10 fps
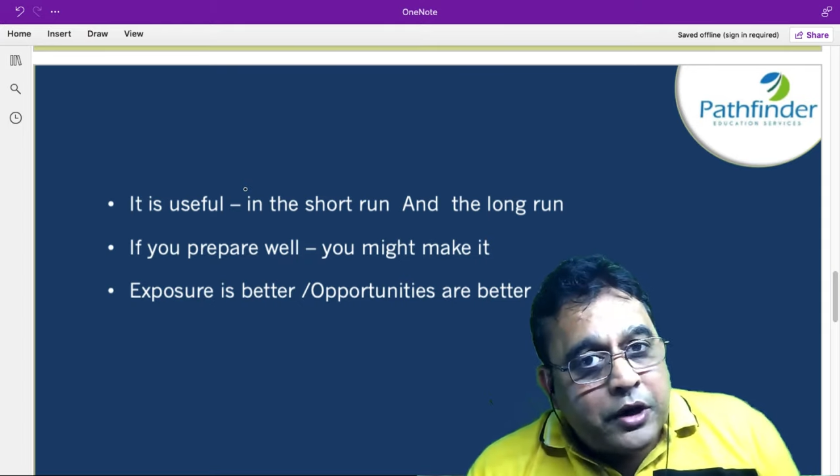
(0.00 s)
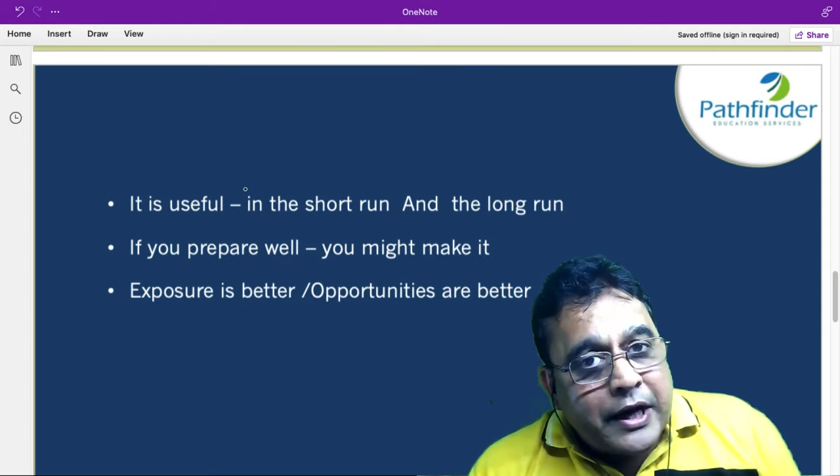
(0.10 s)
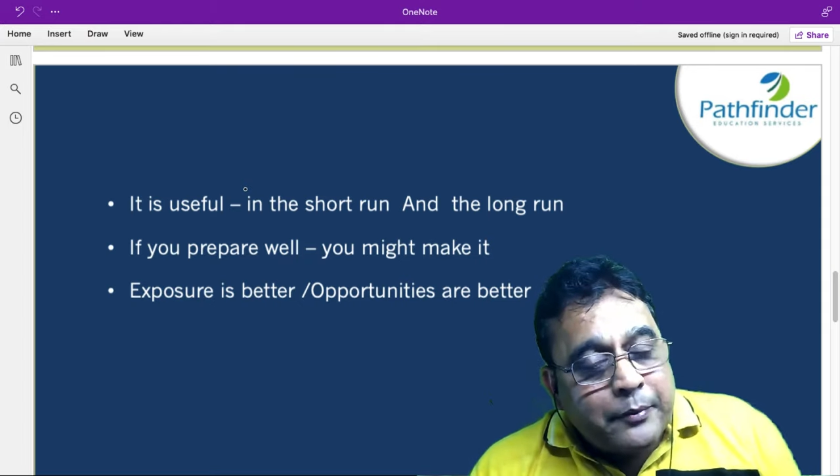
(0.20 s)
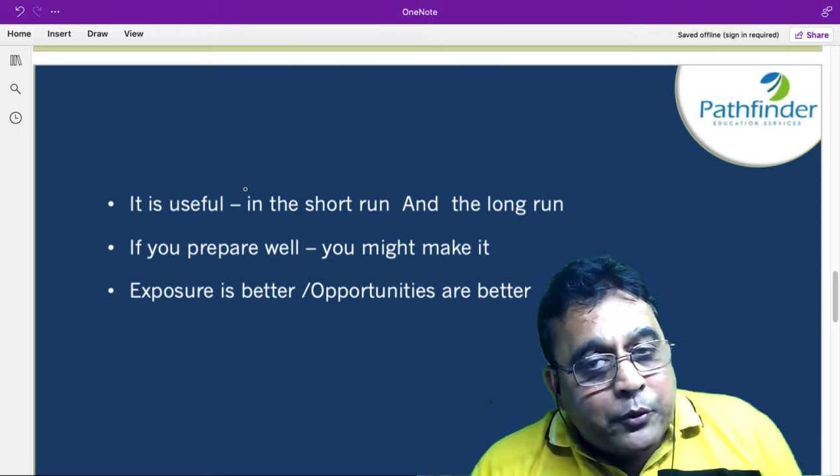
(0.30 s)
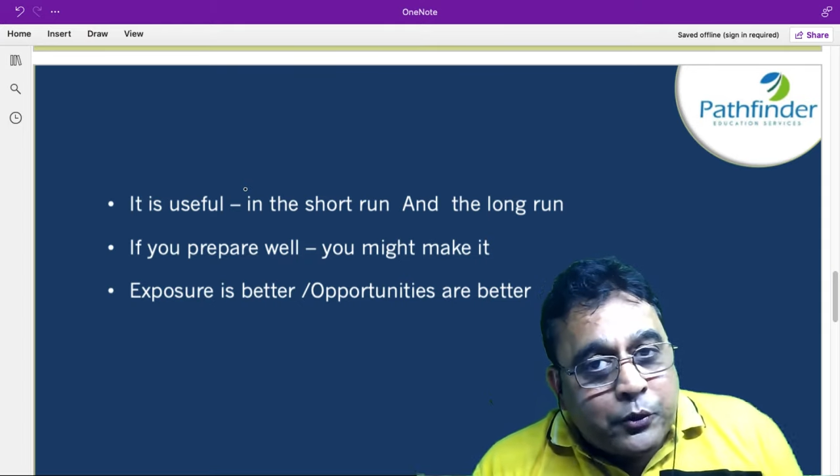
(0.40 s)
I
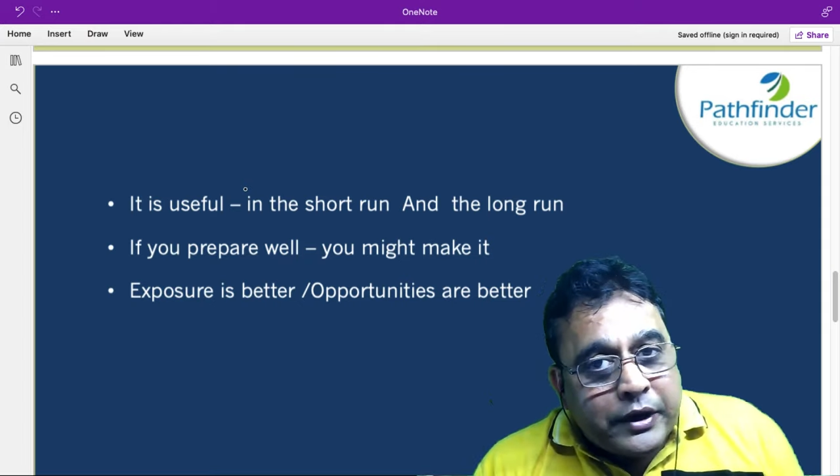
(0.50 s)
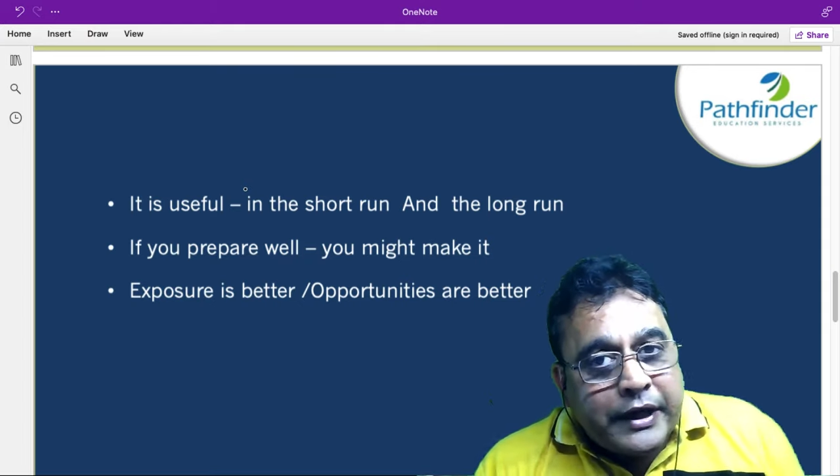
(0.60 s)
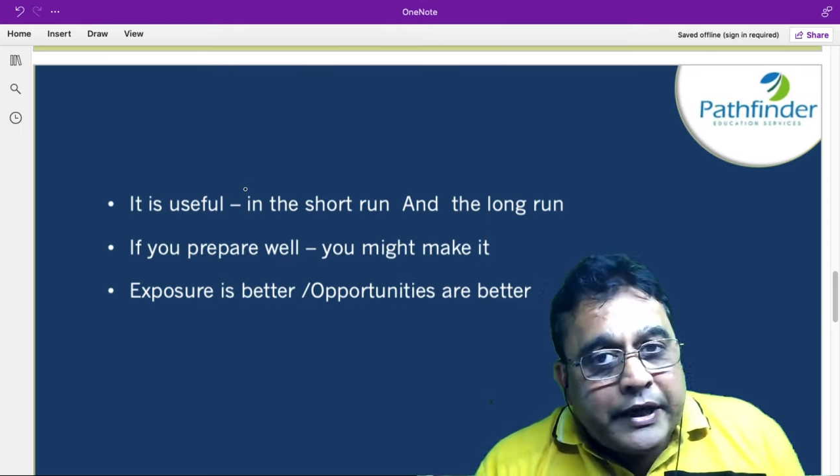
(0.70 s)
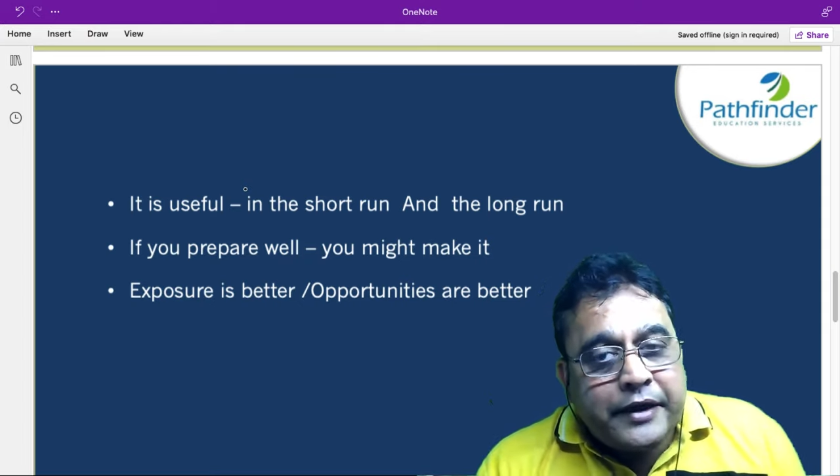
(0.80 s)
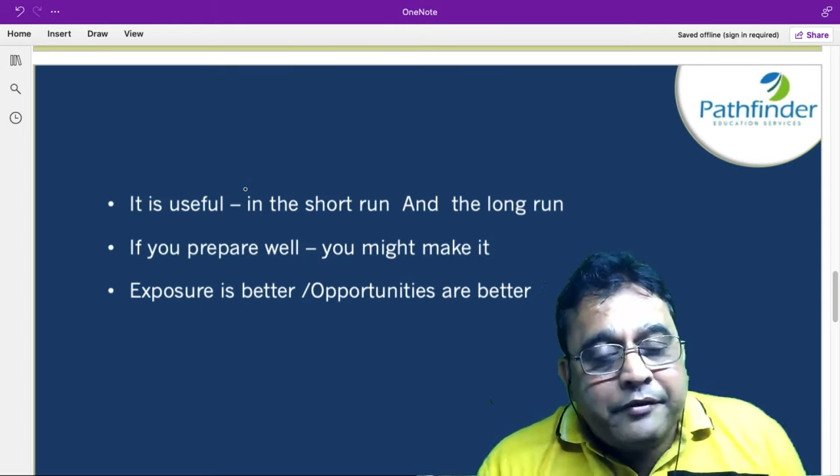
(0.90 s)
am
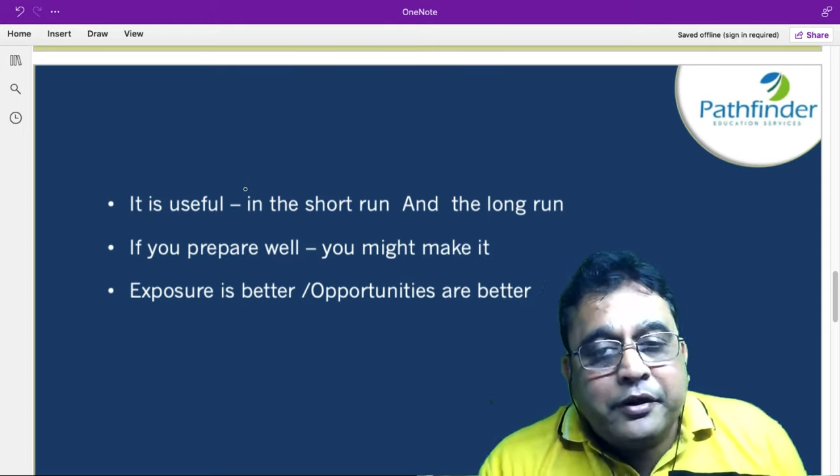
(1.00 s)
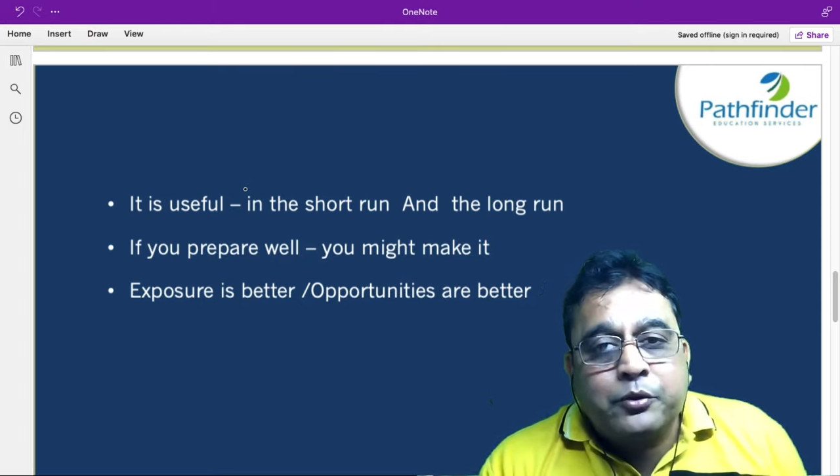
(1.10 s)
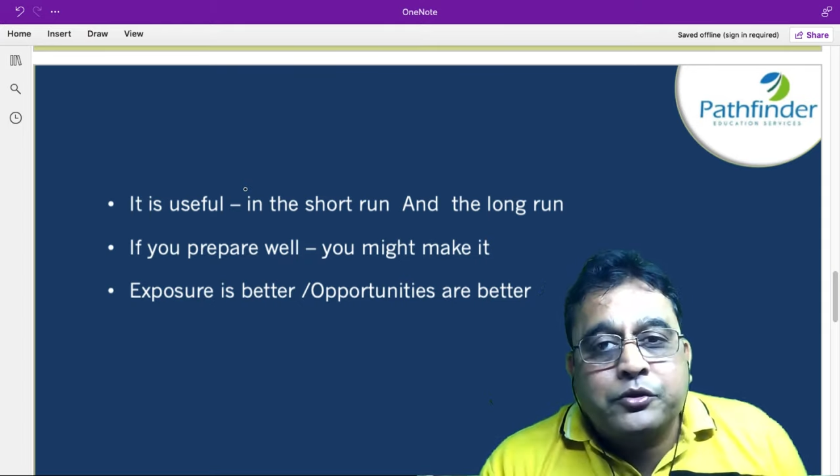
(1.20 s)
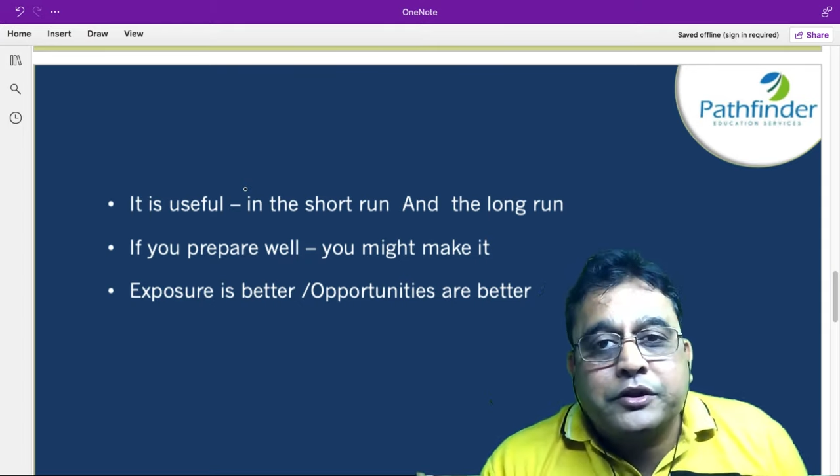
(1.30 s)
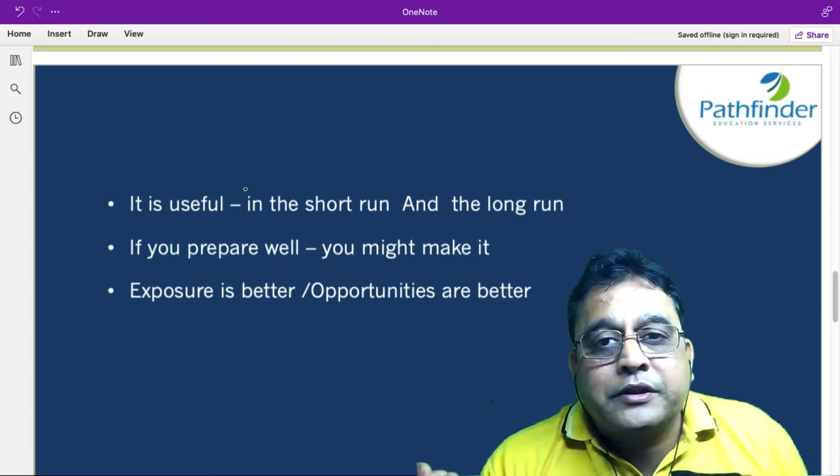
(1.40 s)
only giving you
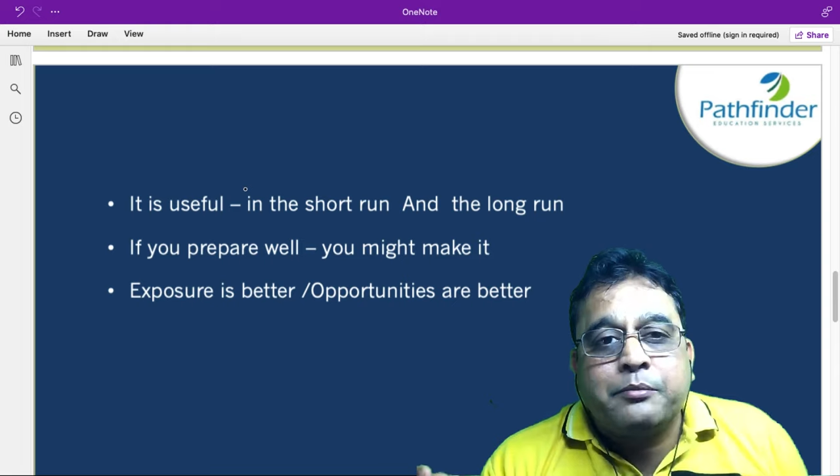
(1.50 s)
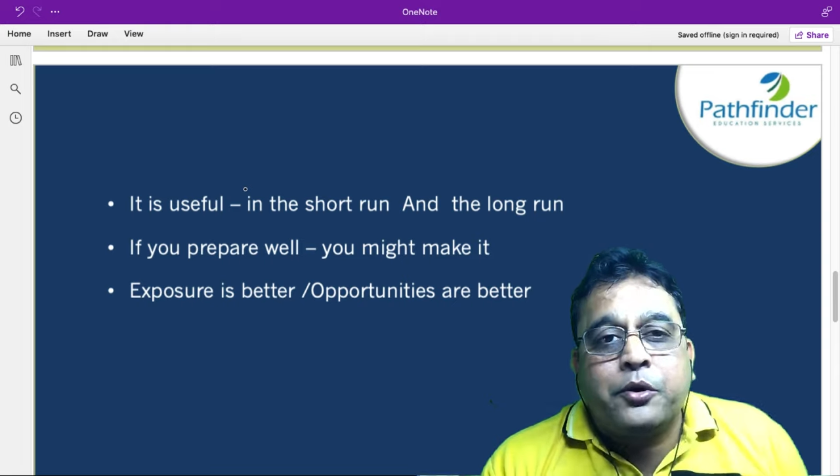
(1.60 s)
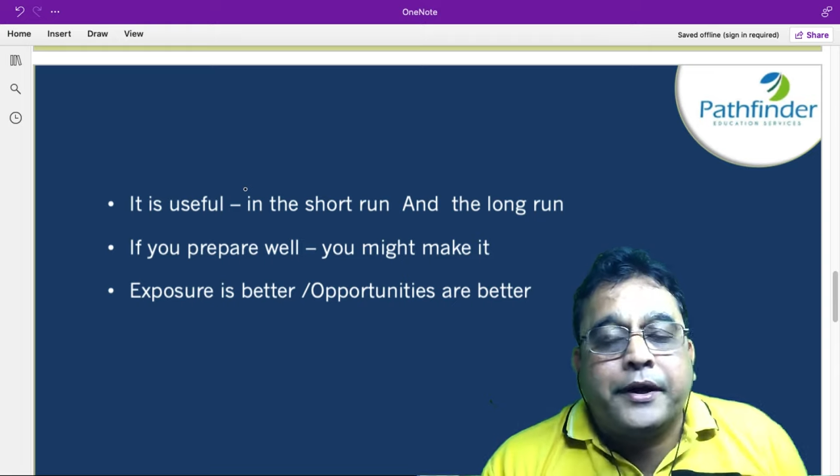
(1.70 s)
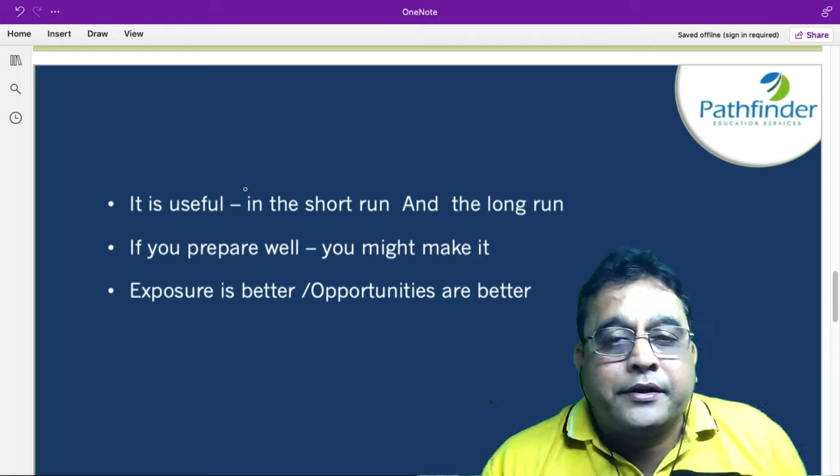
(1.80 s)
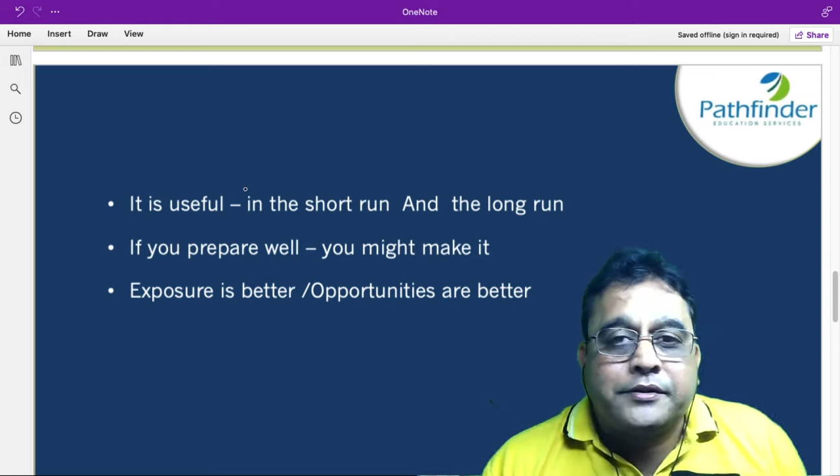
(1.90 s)
certain
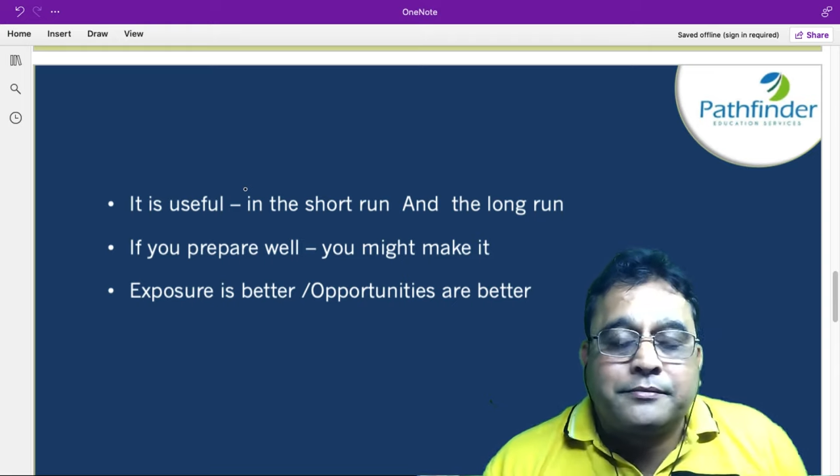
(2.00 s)
points,